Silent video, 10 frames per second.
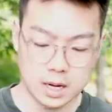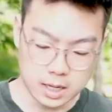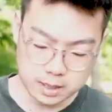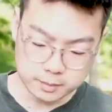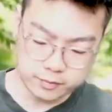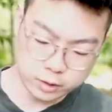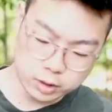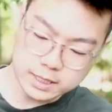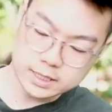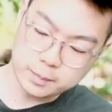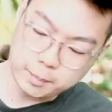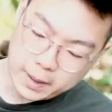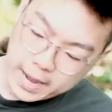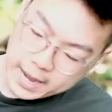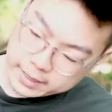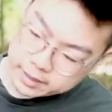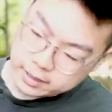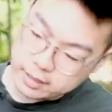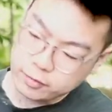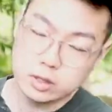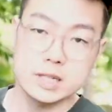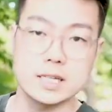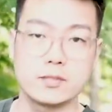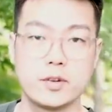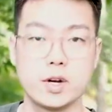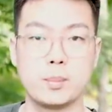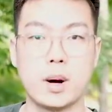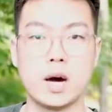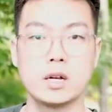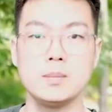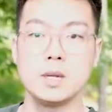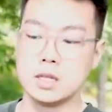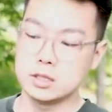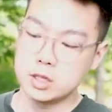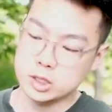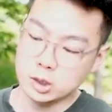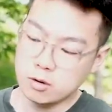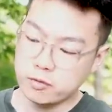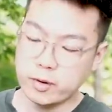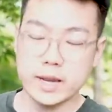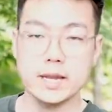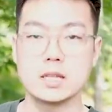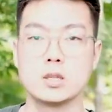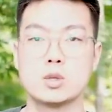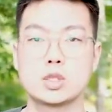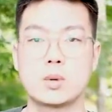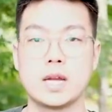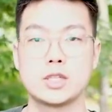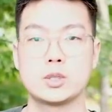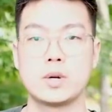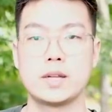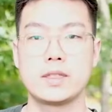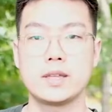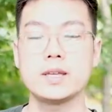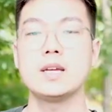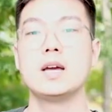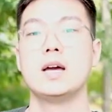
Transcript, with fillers: Um, if you look at the back, if you look at the very bottom, there's no fraying, no scratching or anything,